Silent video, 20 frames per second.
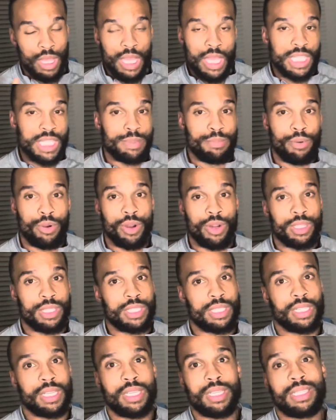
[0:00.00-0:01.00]

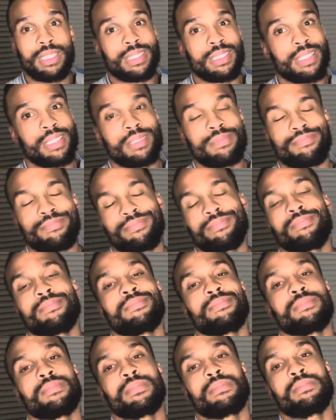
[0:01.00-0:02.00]
Sports, because
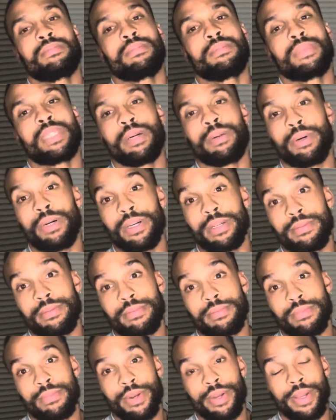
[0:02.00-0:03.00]
come on,
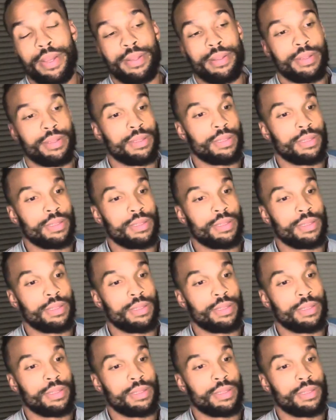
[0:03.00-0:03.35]
right?